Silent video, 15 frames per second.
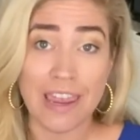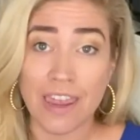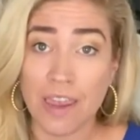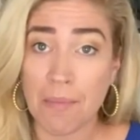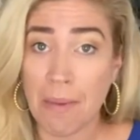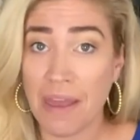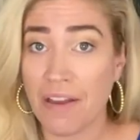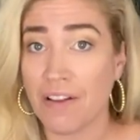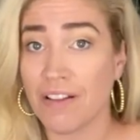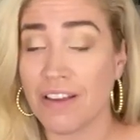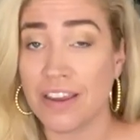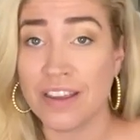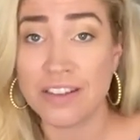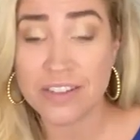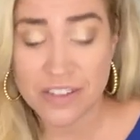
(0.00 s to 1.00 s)

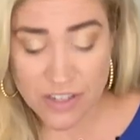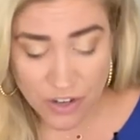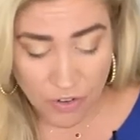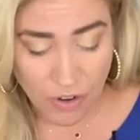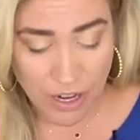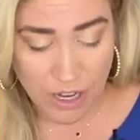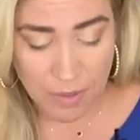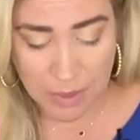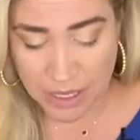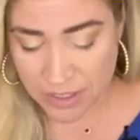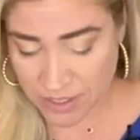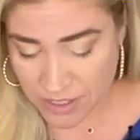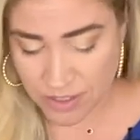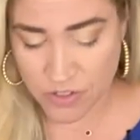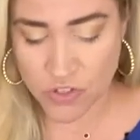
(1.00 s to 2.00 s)
email, Instagram,
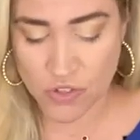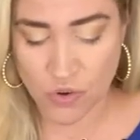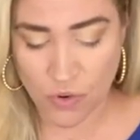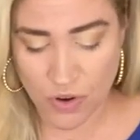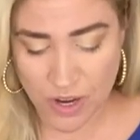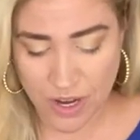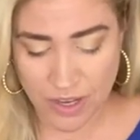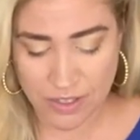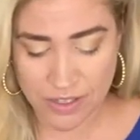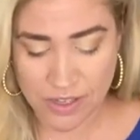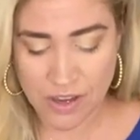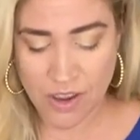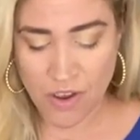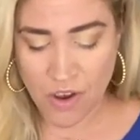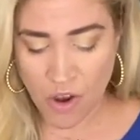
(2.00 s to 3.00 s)
Insta stories.